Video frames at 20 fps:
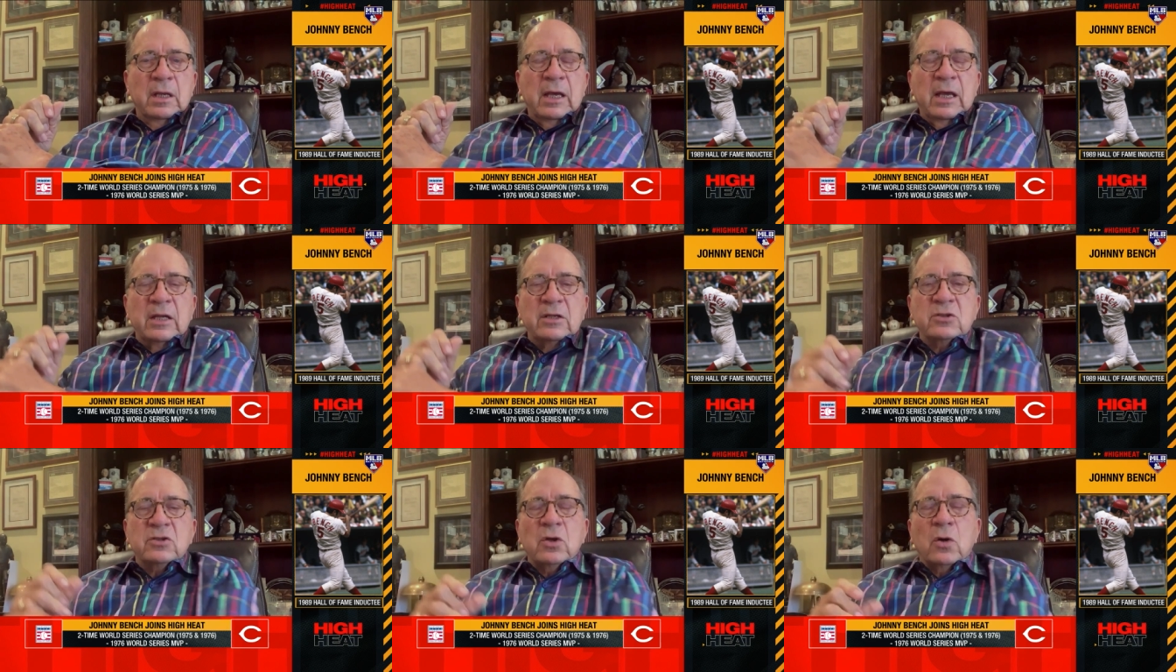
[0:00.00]

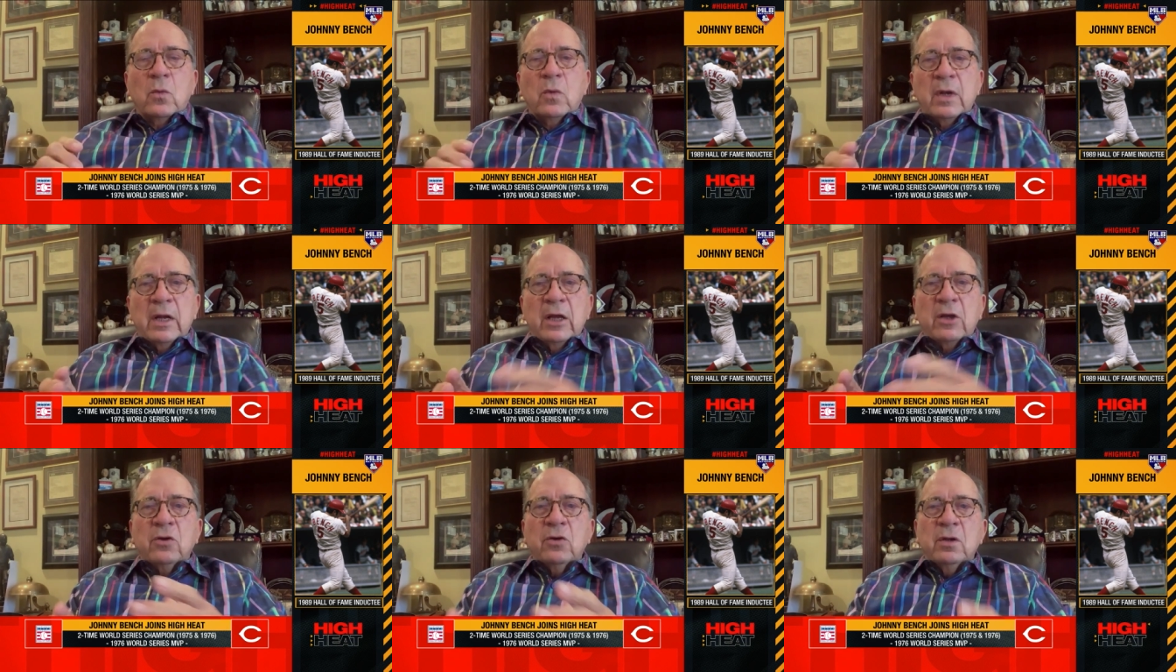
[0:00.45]
And so
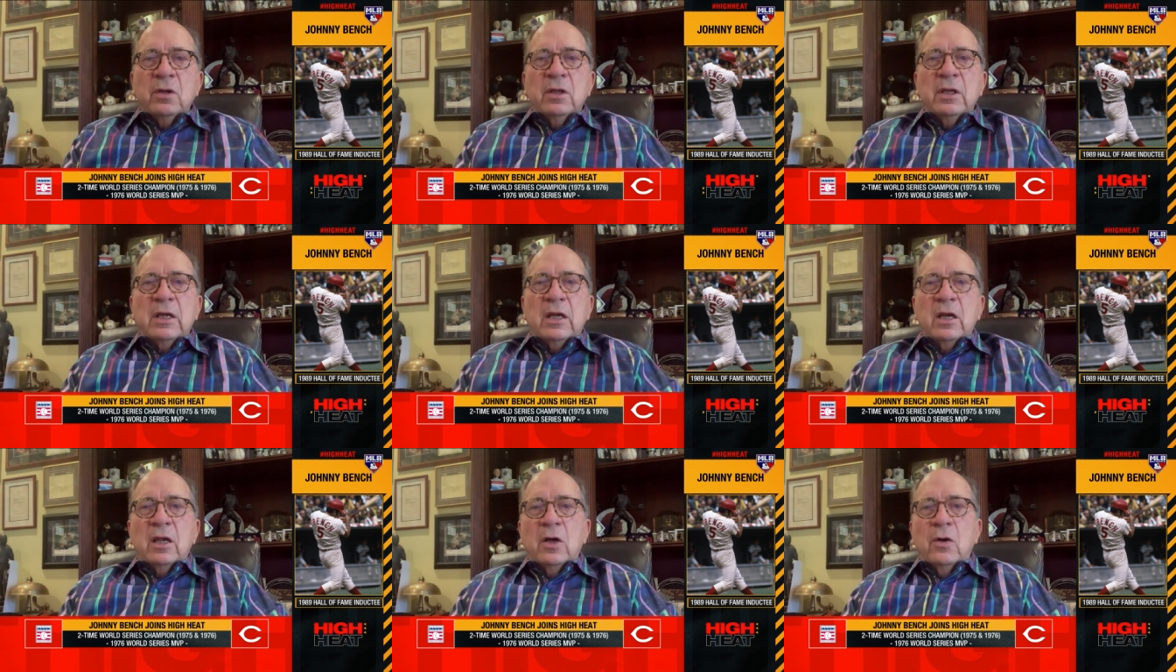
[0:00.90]
when I
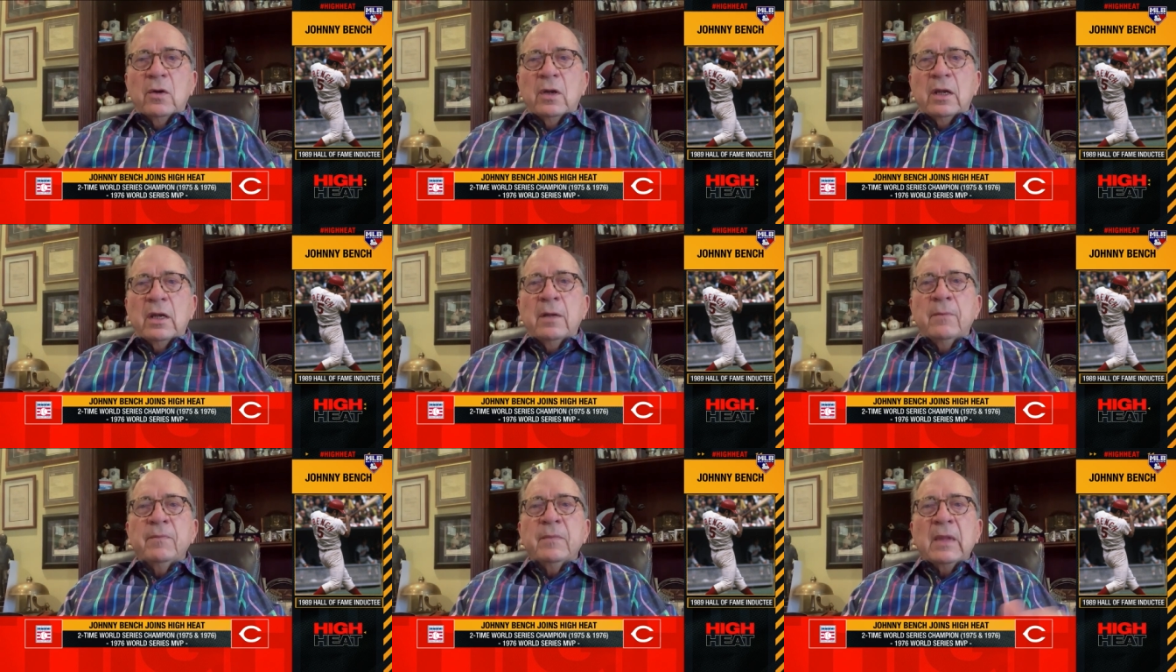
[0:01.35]
couldn't get
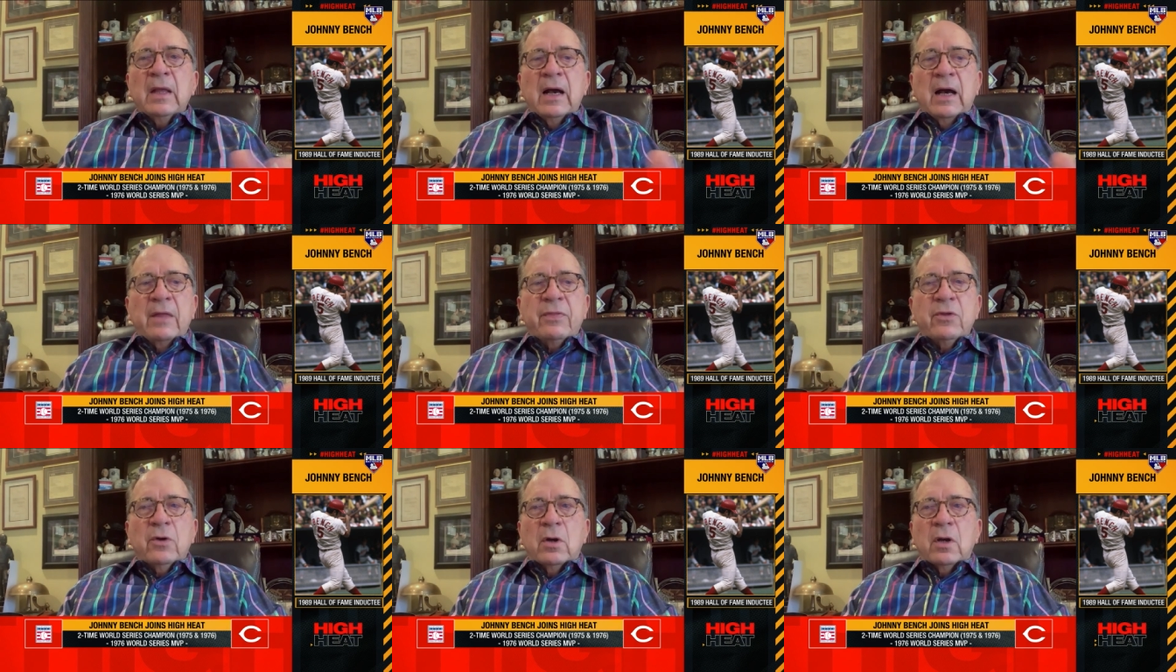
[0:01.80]
loaded,
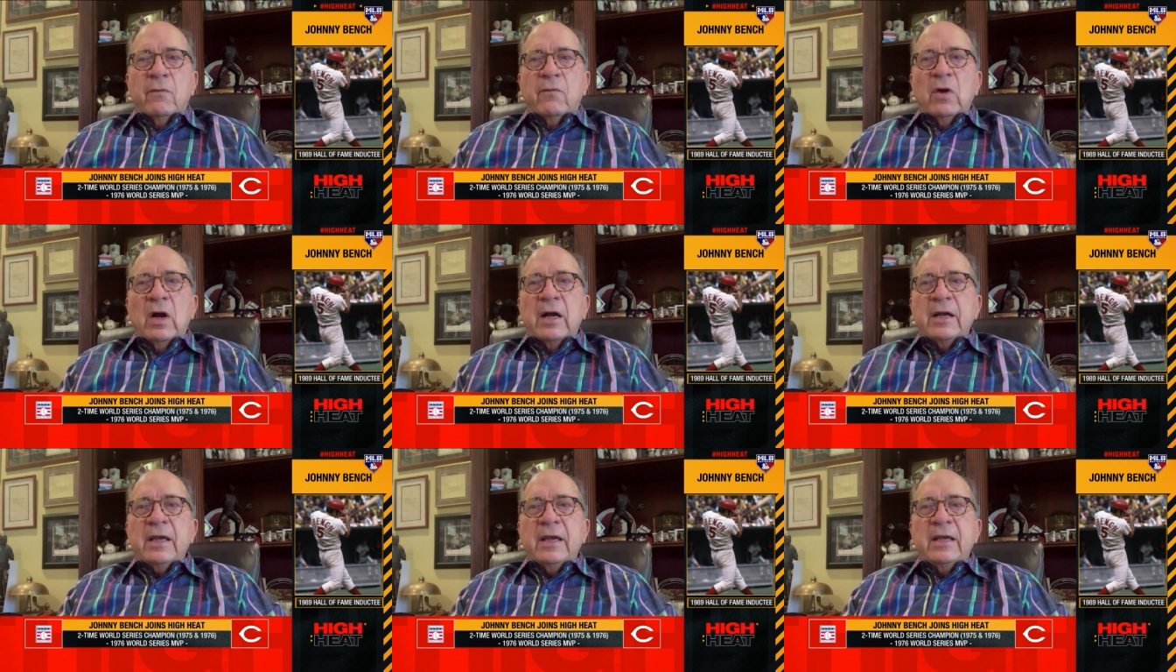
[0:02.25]
I thought of
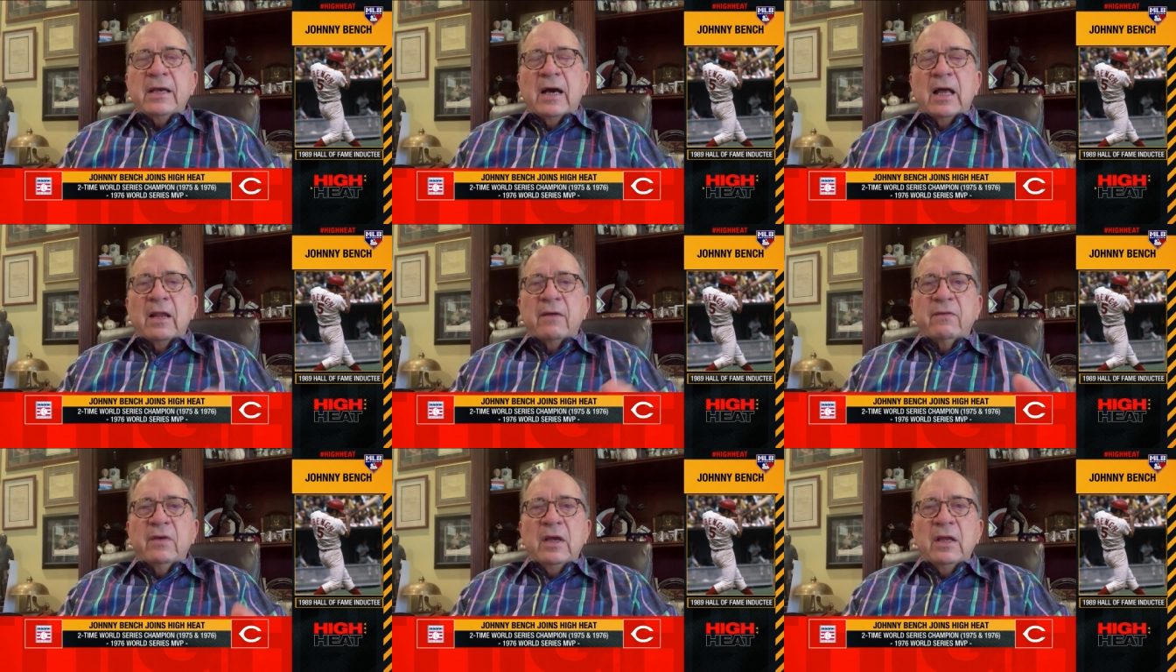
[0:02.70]
Rocky
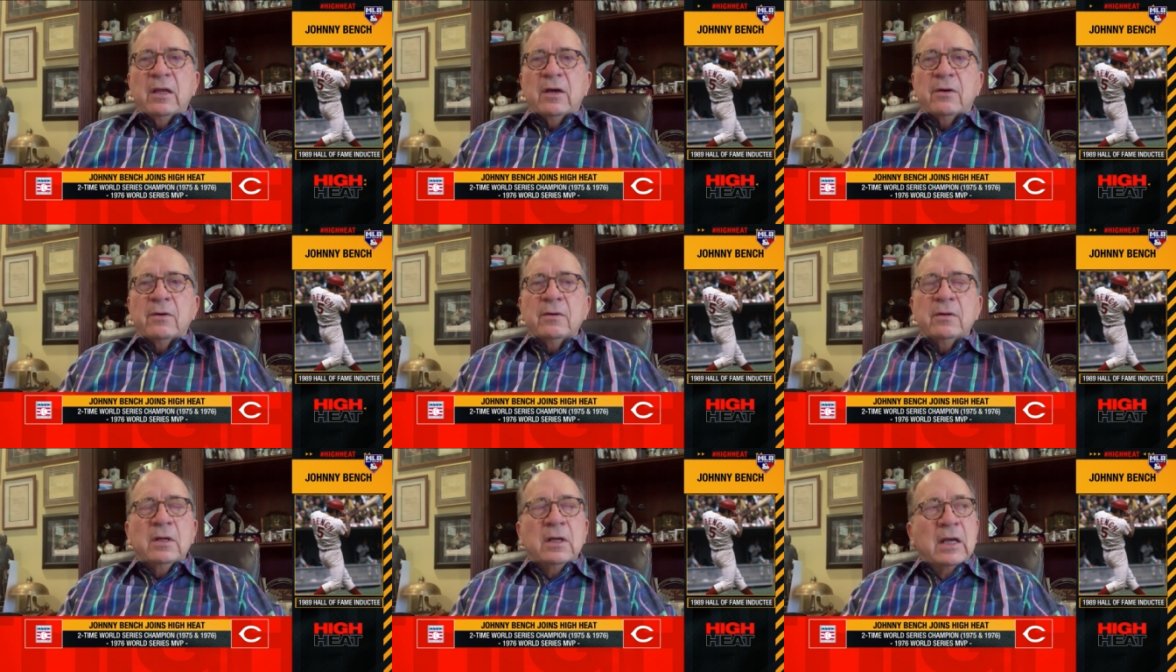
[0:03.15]

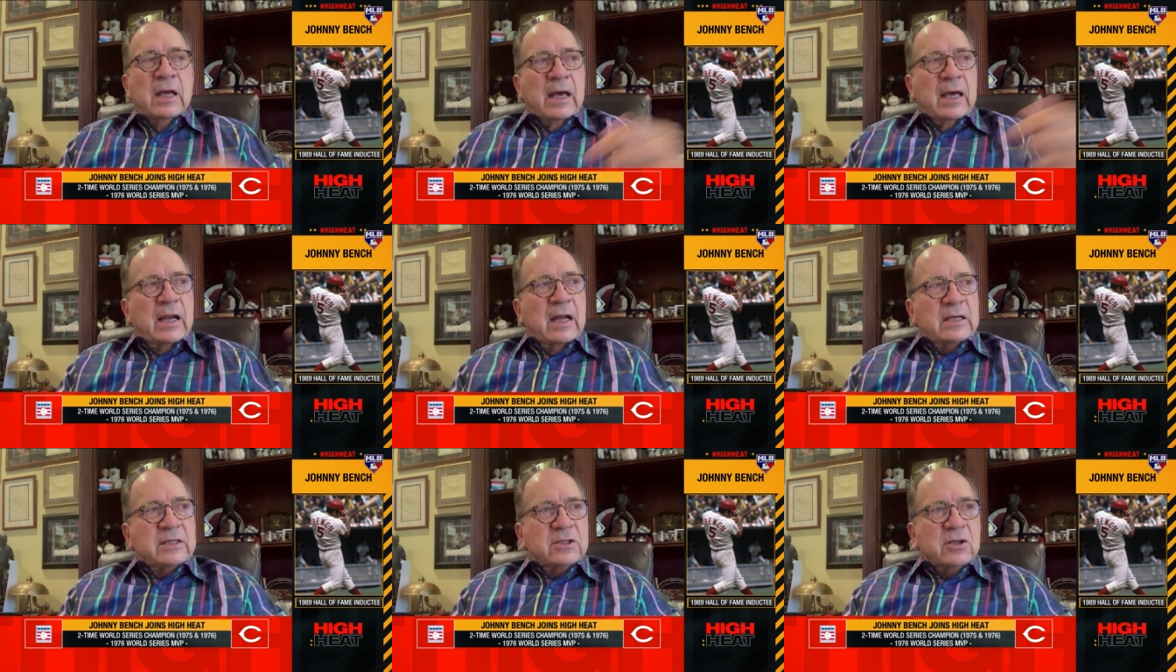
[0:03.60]
Colavito
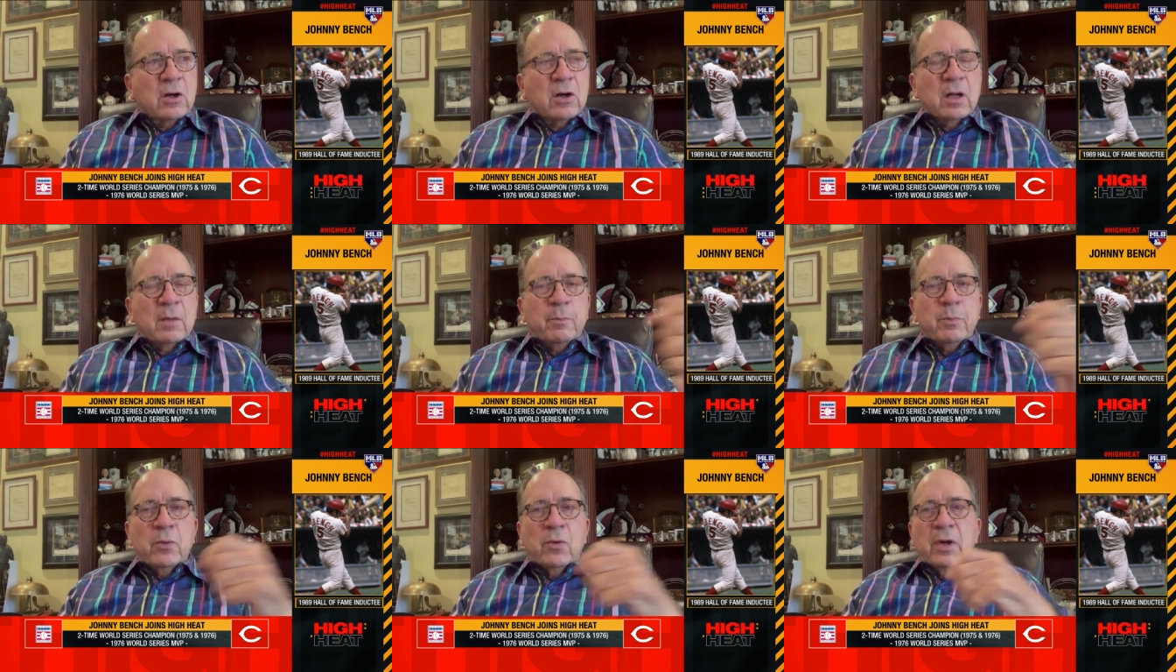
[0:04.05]
and I
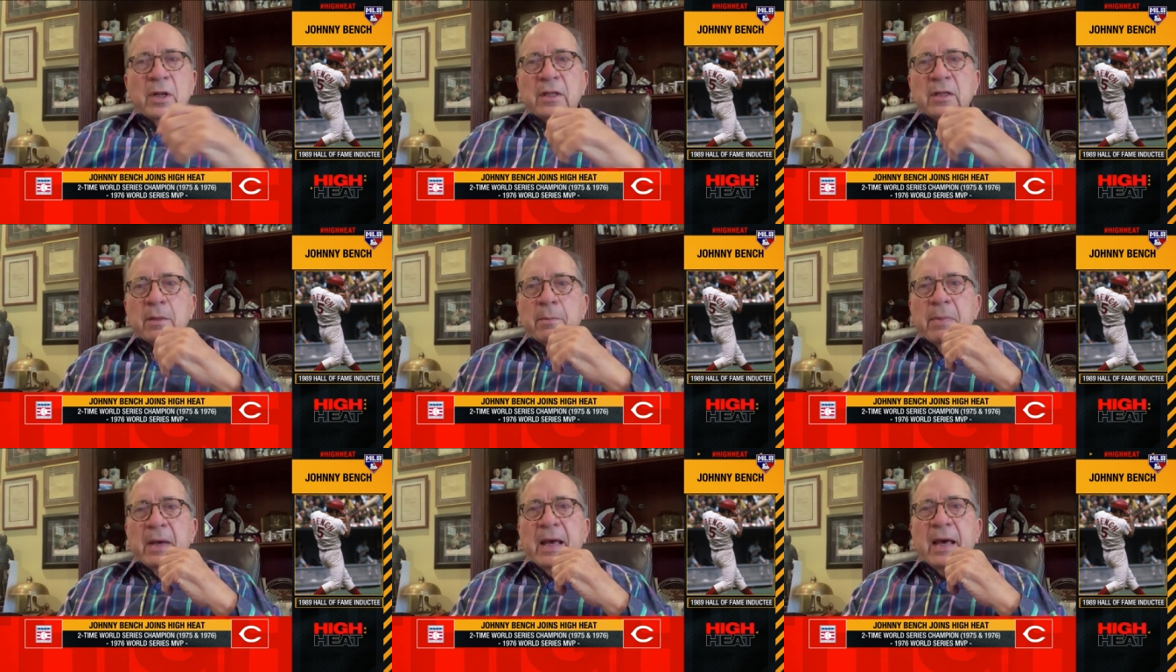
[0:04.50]
started
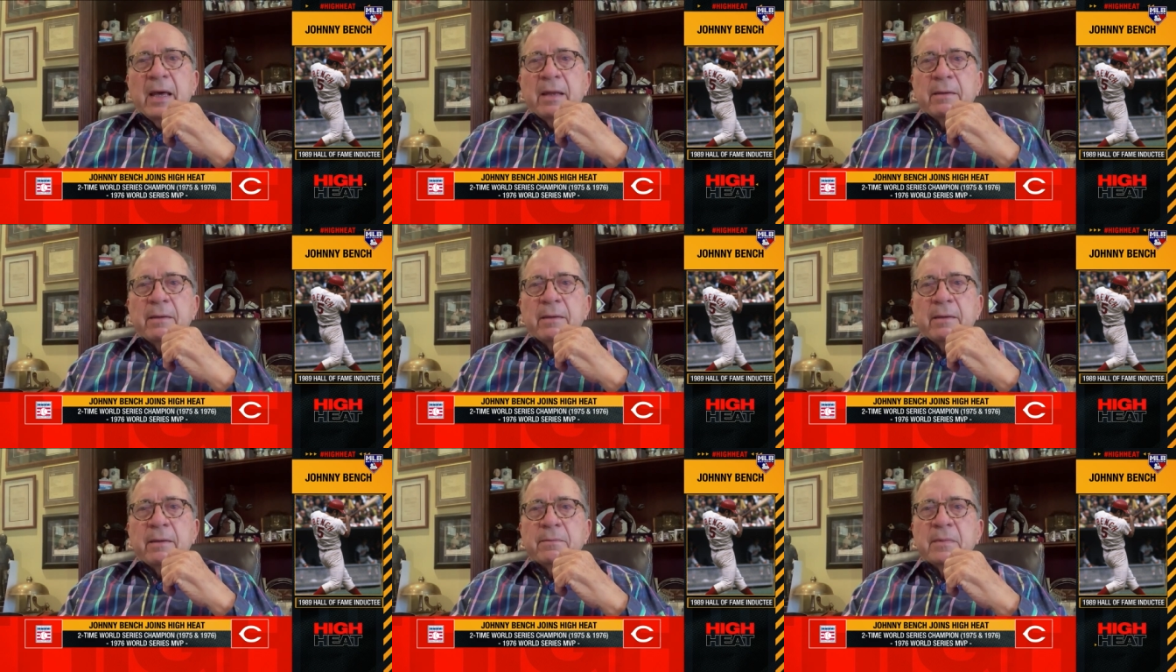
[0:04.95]
pointing the bat